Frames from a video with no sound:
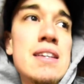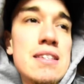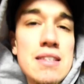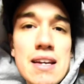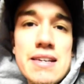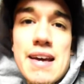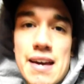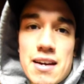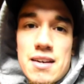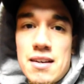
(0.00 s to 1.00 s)

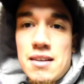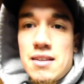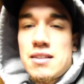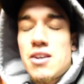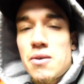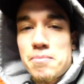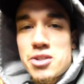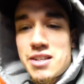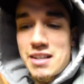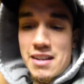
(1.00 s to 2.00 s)
Sunday. No, I'm
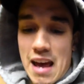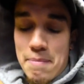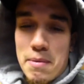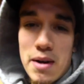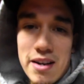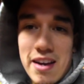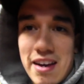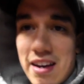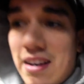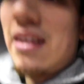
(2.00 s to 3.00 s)
just kidding. Happy Monday.